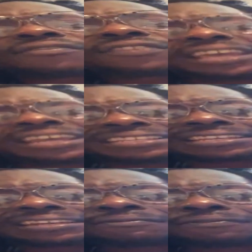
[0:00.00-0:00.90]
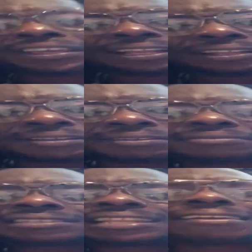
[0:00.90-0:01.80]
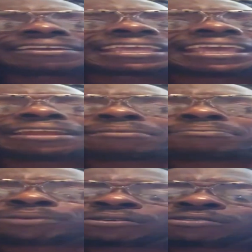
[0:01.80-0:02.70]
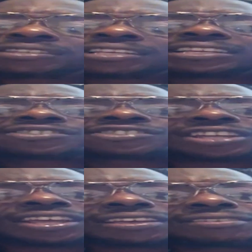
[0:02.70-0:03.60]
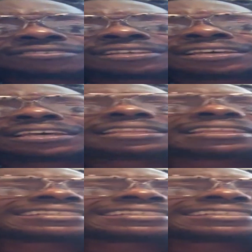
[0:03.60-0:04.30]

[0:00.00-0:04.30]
of innocent victims that are getting abused in these jails, the